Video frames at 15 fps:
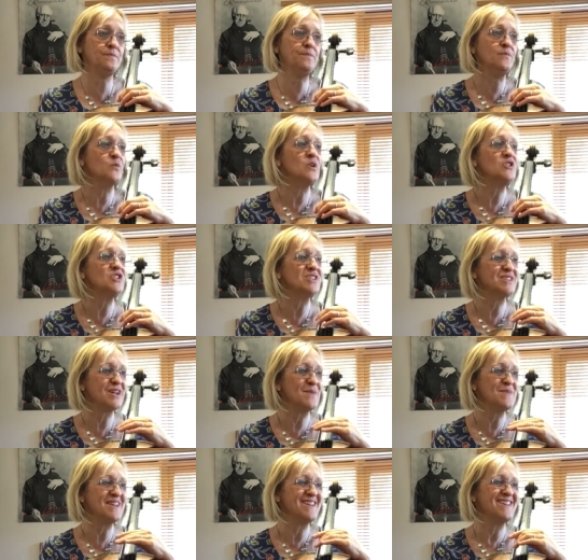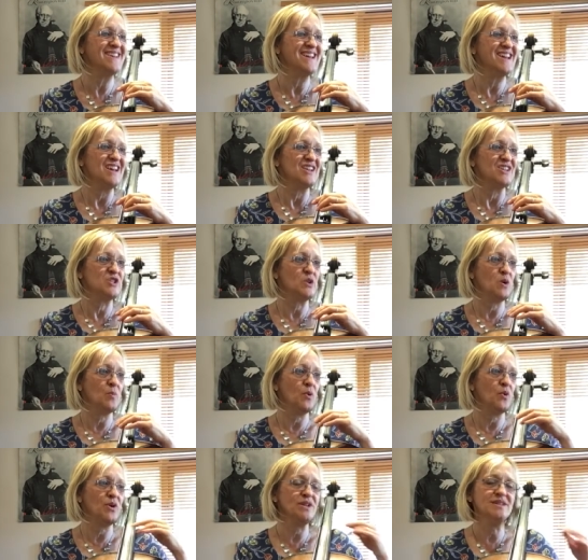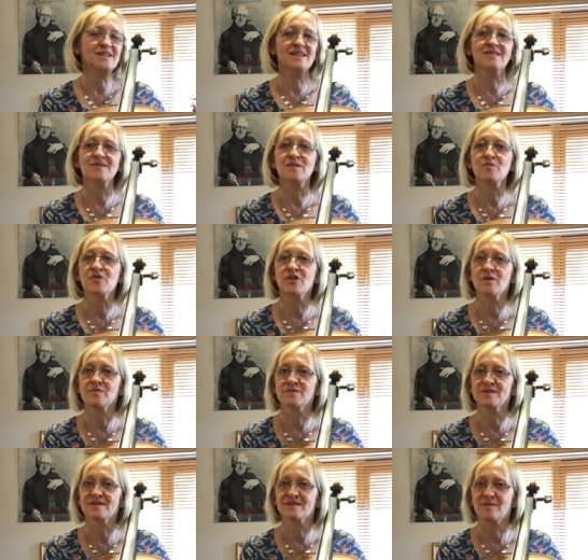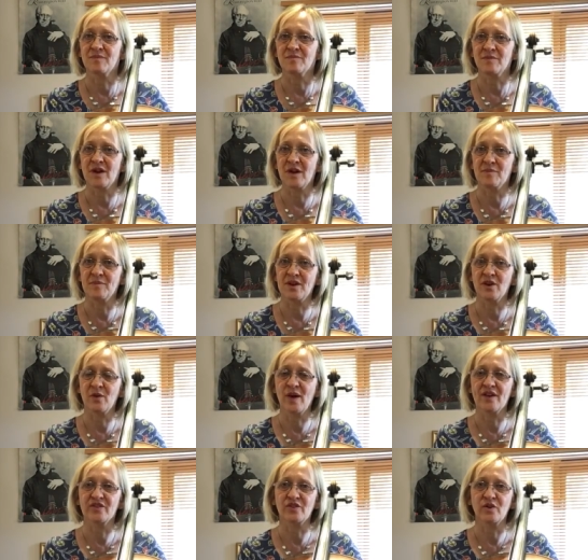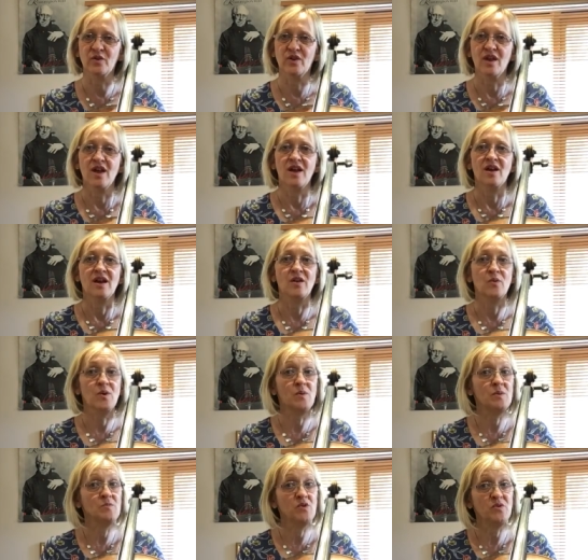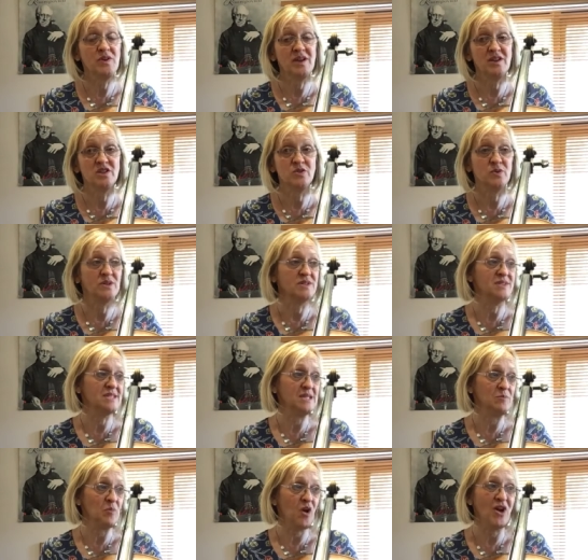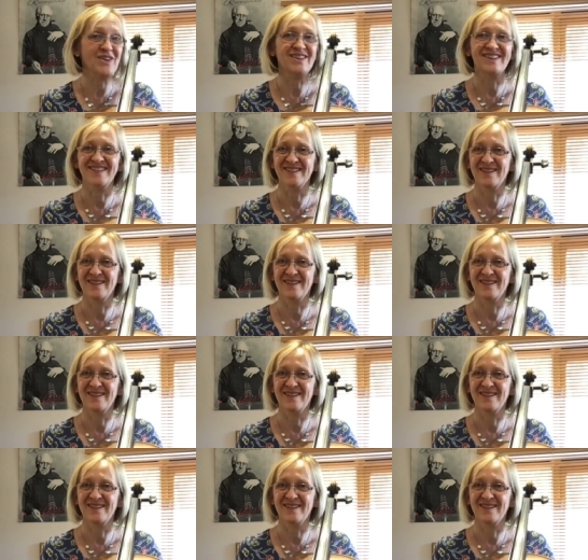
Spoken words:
We're just coming to a point in the Brahms Menuetto where we're moving into a C minor